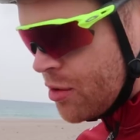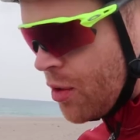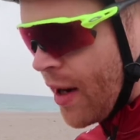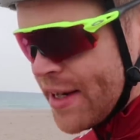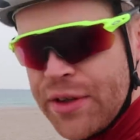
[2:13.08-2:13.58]
it was
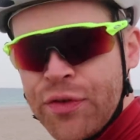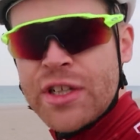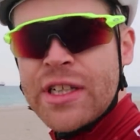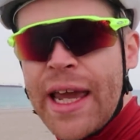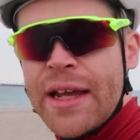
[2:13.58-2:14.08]
quite easy for
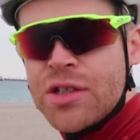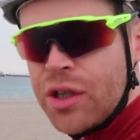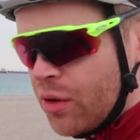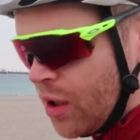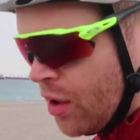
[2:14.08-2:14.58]
us to get
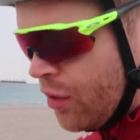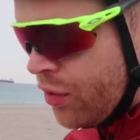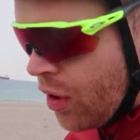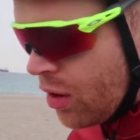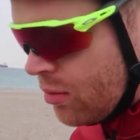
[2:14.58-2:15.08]
to
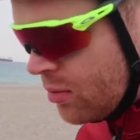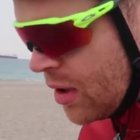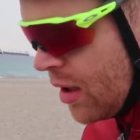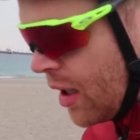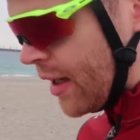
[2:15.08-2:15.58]
from
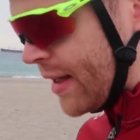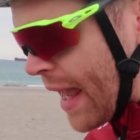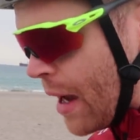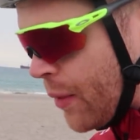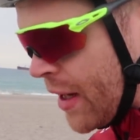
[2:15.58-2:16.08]

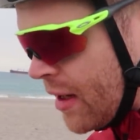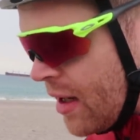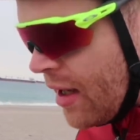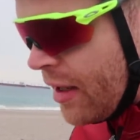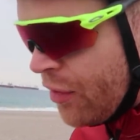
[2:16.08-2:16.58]
Gatwick,
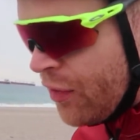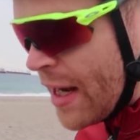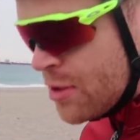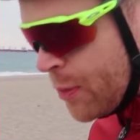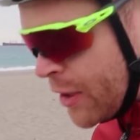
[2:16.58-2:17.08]
and the
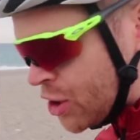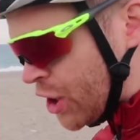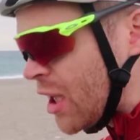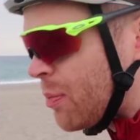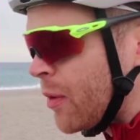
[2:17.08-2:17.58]
flights were pretty
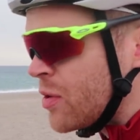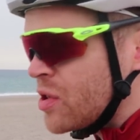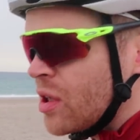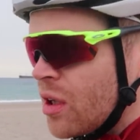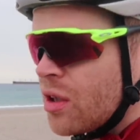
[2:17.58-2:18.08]
cheap. It
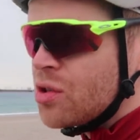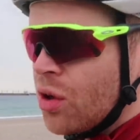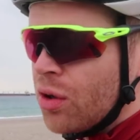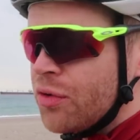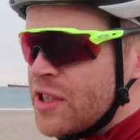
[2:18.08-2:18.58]
was
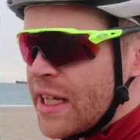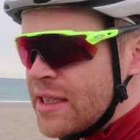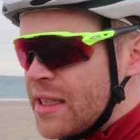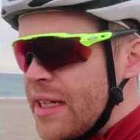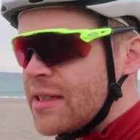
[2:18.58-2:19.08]
sort of
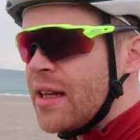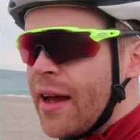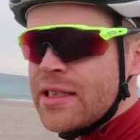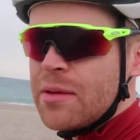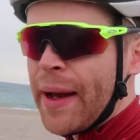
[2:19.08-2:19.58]
£60 to
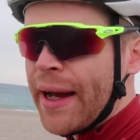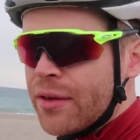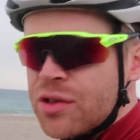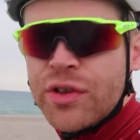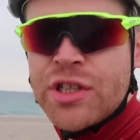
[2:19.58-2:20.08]

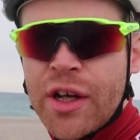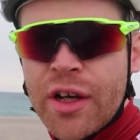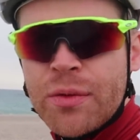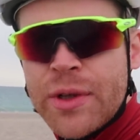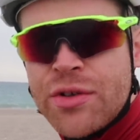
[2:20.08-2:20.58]
£90
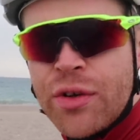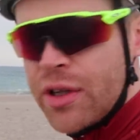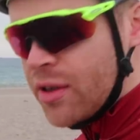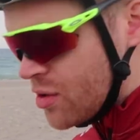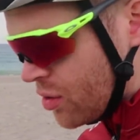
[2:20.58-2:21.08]
return we saw
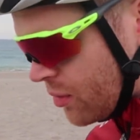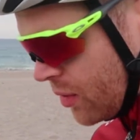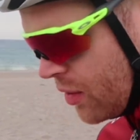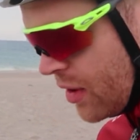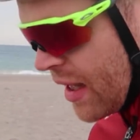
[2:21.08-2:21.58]
you
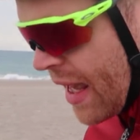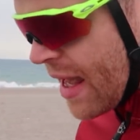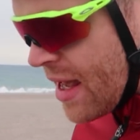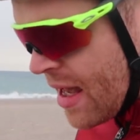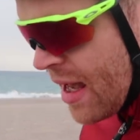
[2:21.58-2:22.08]
could
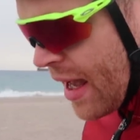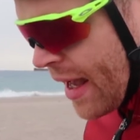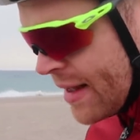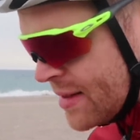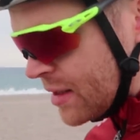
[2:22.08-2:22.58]
get,
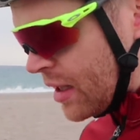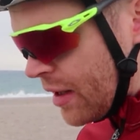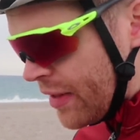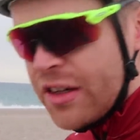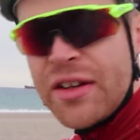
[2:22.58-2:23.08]
and
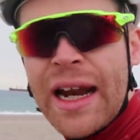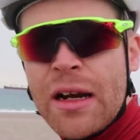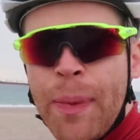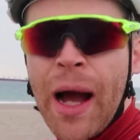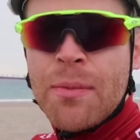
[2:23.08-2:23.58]
then you can add
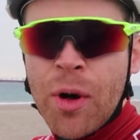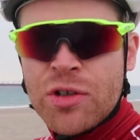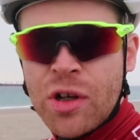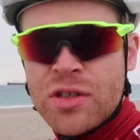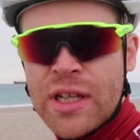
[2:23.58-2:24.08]
a bike
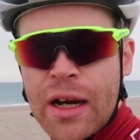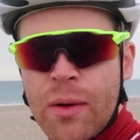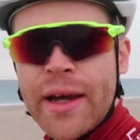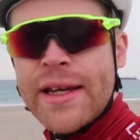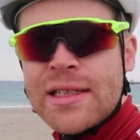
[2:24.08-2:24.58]
box onto that
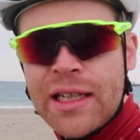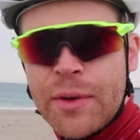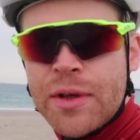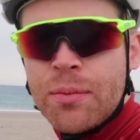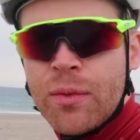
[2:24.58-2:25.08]
quite easily
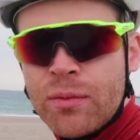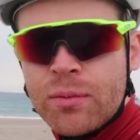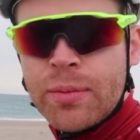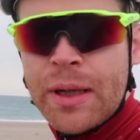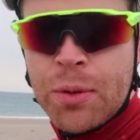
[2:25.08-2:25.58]
with
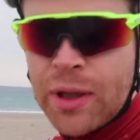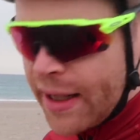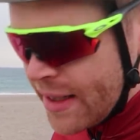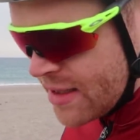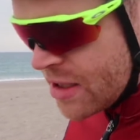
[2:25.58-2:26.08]
people
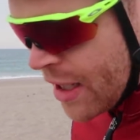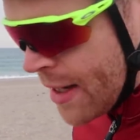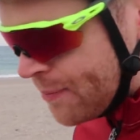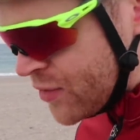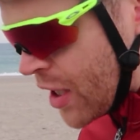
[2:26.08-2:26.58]
like
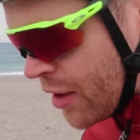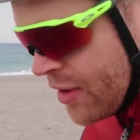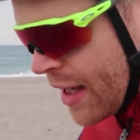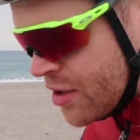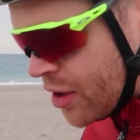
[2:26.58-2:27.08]
EasyJet, so
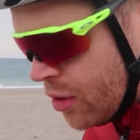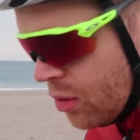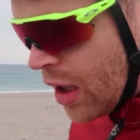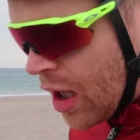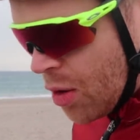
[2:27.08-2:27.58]
that's cool.
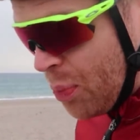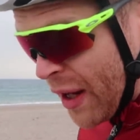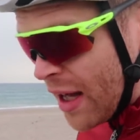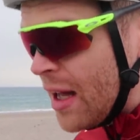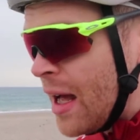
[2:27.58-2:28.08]

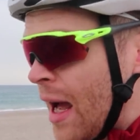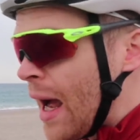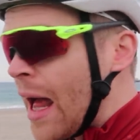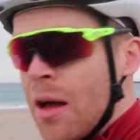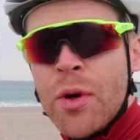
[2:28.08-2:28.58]
But
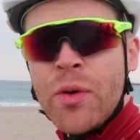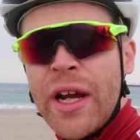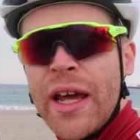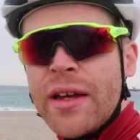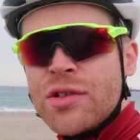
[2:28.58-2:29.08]

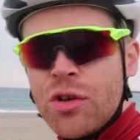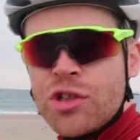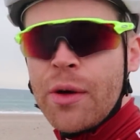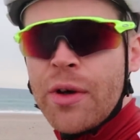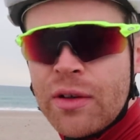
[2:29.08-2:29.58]
Almeria is
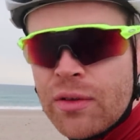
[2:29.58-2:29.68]
also a